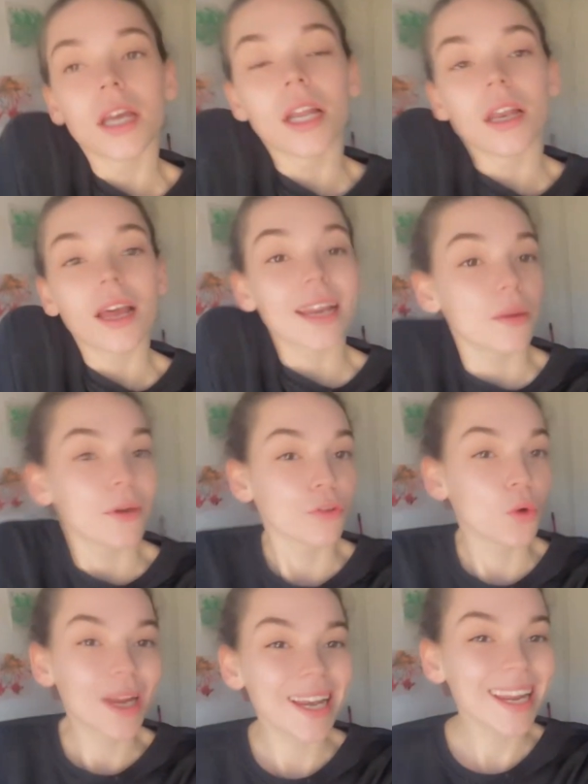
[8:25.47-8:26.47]
Luckily, we're
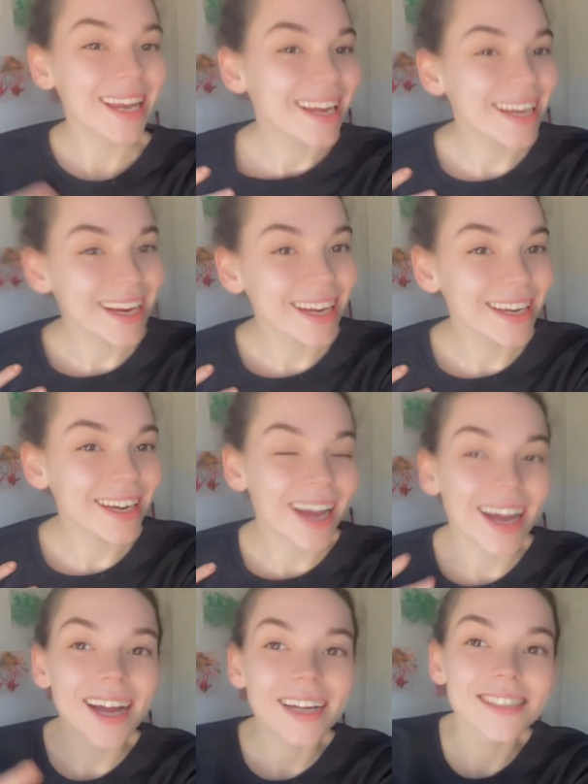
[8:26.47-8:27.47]
all clean
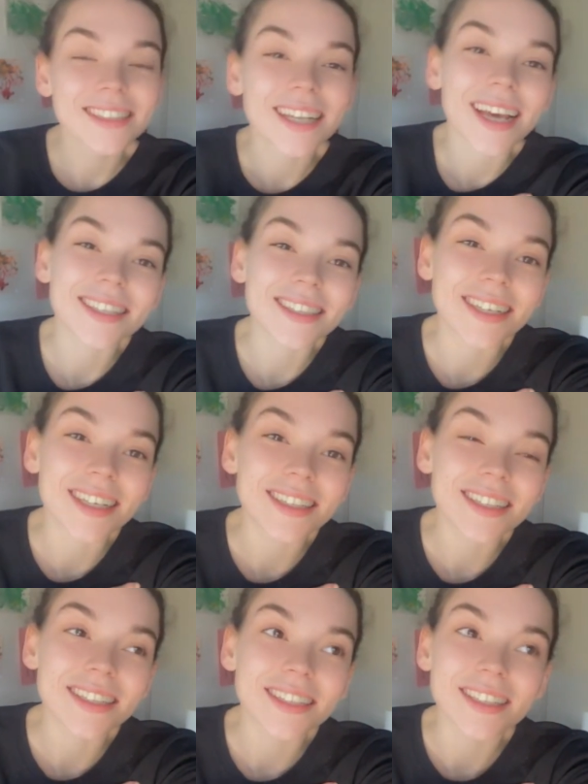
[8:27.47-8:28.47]
and
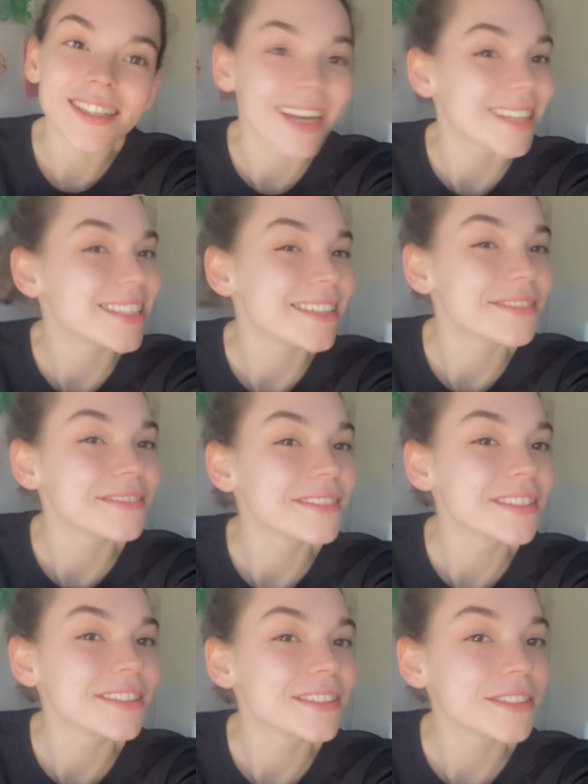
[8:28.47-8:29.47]
tested negative.
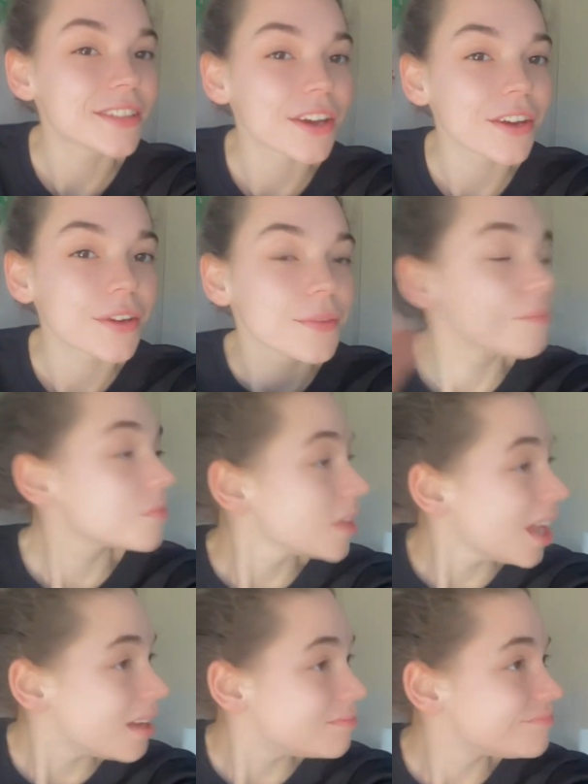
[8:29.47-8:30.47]
So,
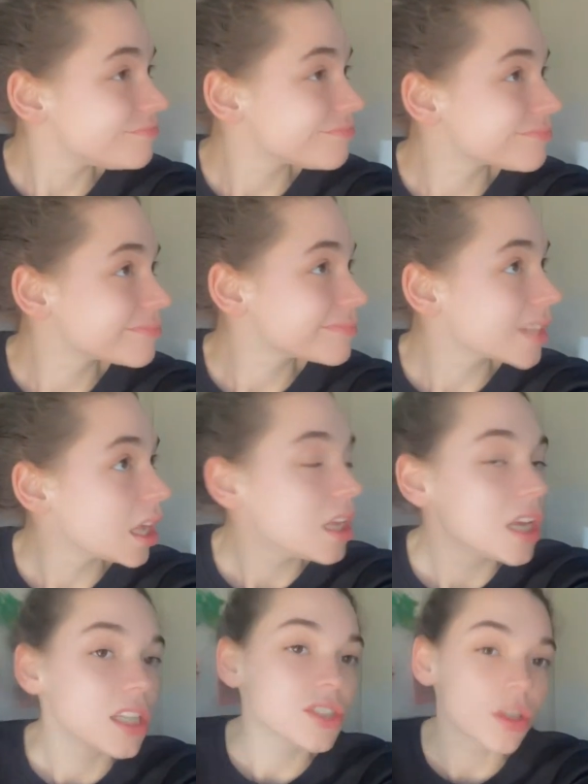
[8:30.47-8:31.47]
yeah.
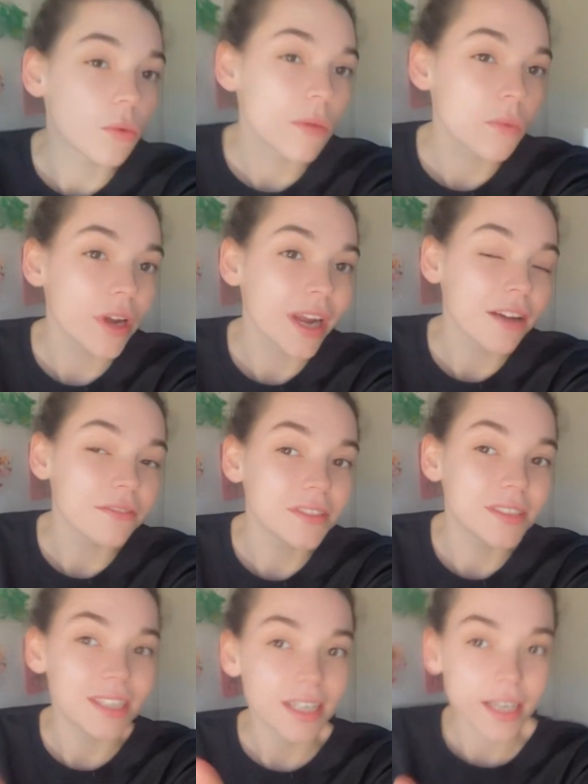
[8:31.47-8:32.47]
Don't know what I'm going to have for
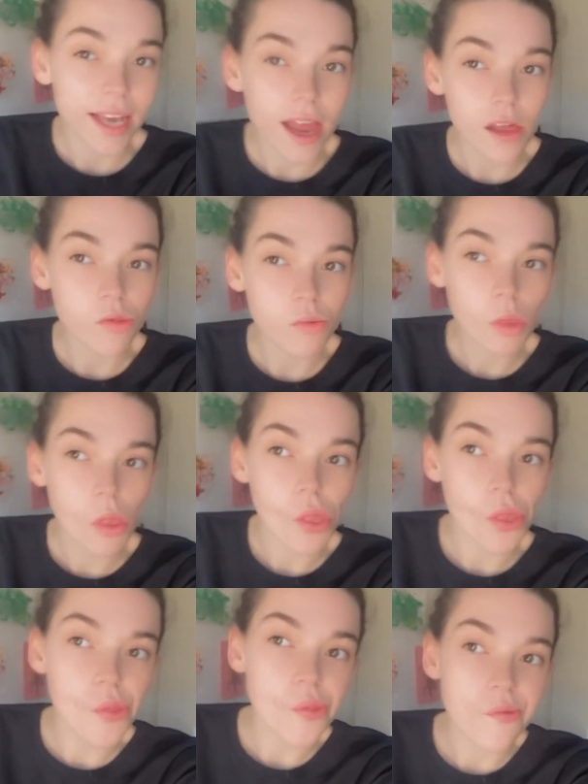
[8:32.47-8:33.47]
dinner yet.
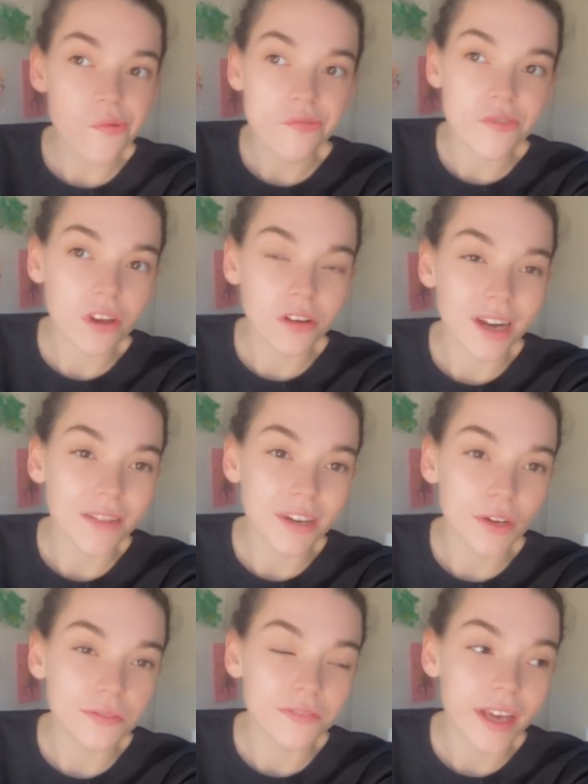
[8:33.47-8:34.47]
I'm going to have a
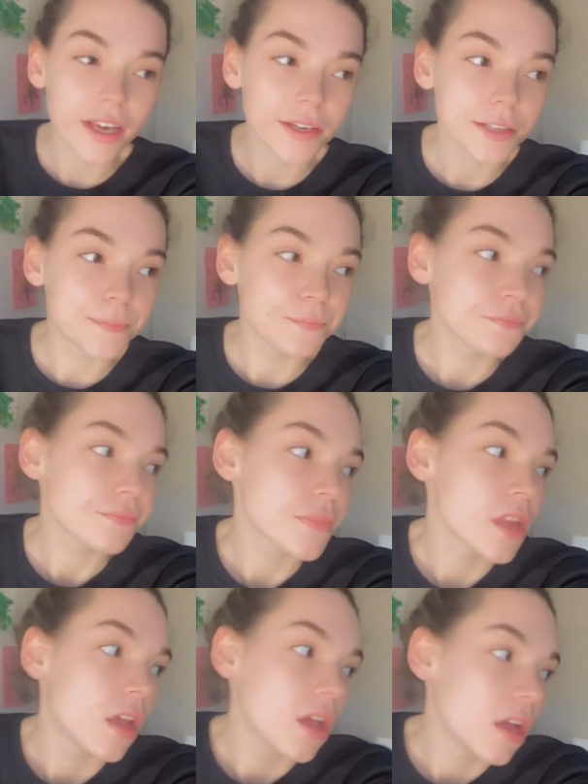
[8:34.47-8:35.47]
little think.
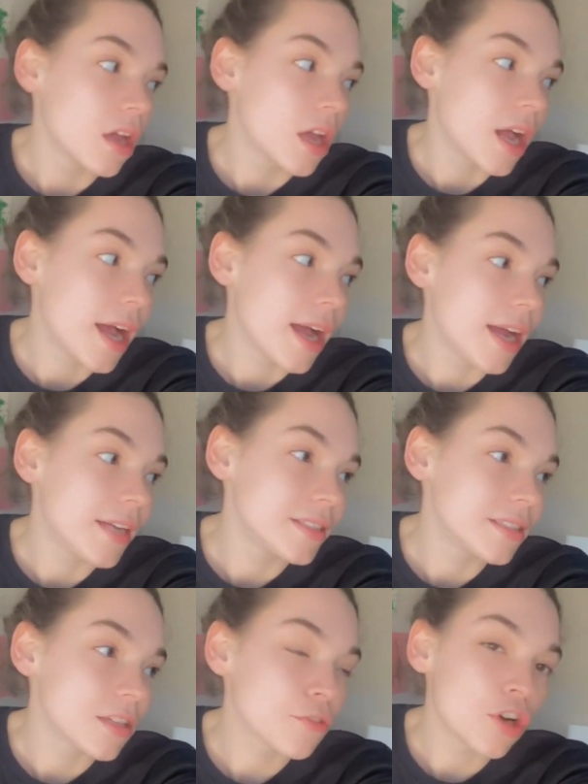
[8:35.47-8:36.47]

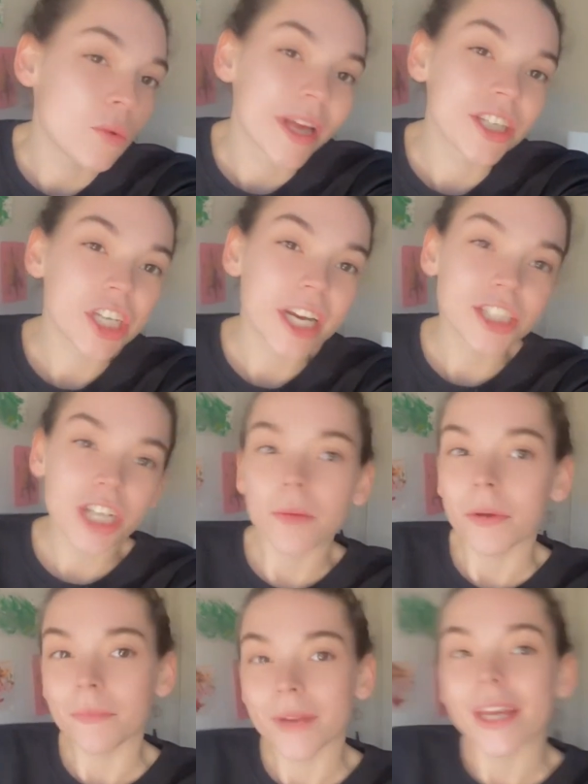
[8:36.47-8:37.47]
And I've got to wake JJ
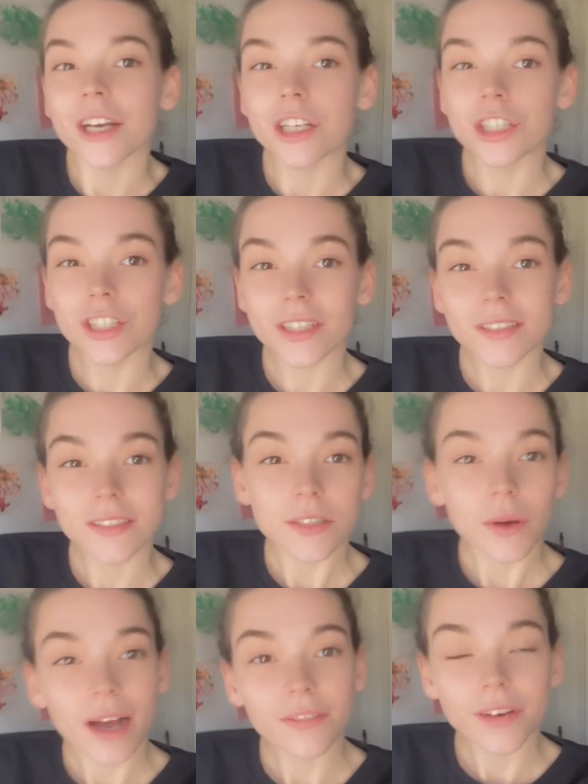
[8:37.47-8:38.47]
up in a minute because she's
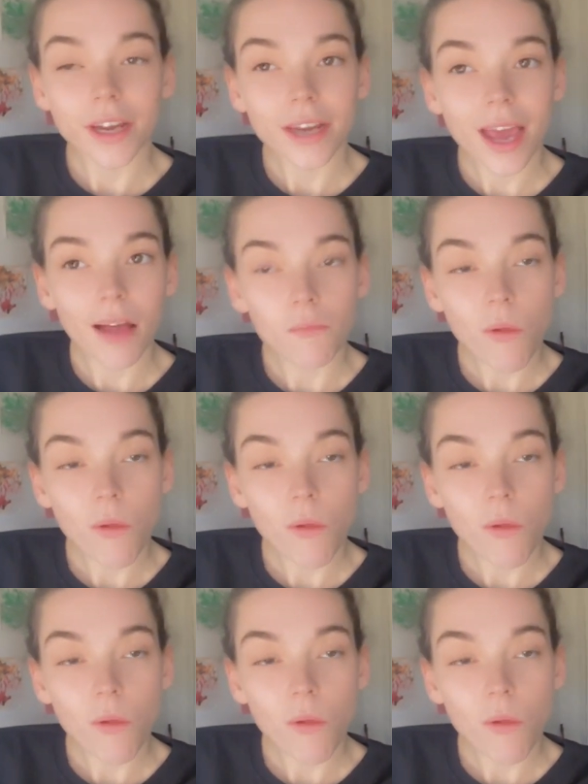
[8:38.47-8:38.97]
still having her nap.